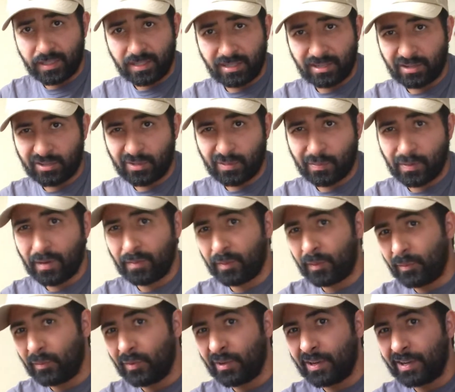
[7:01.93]
You know, you probably
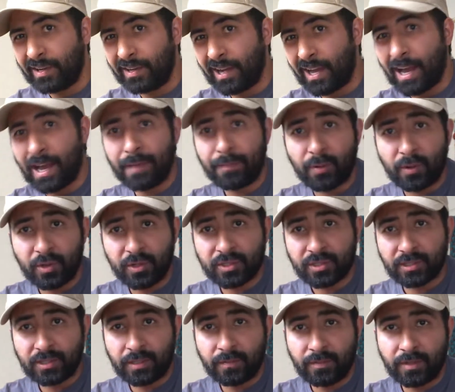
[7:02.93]
would. I
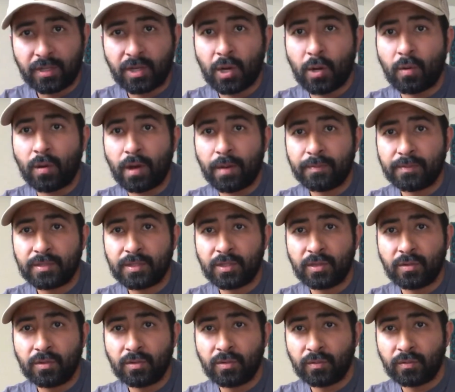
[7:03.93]
personally would go up
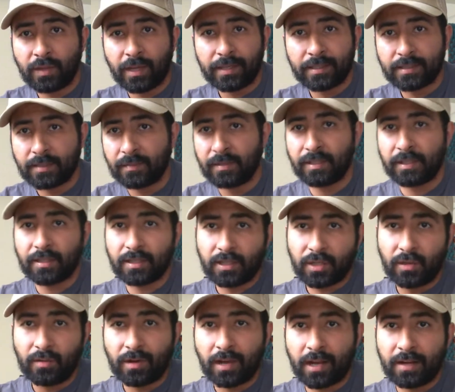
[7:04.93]
to like something like a
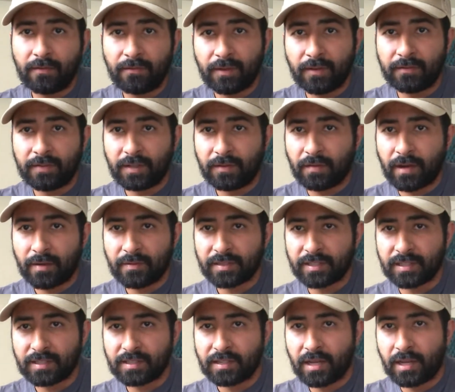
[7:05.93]
Q950 if I was
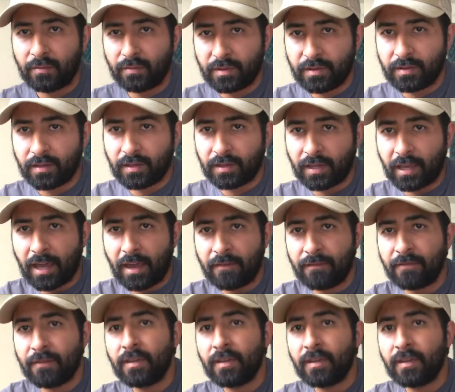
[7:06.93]
going to stay with a KEF.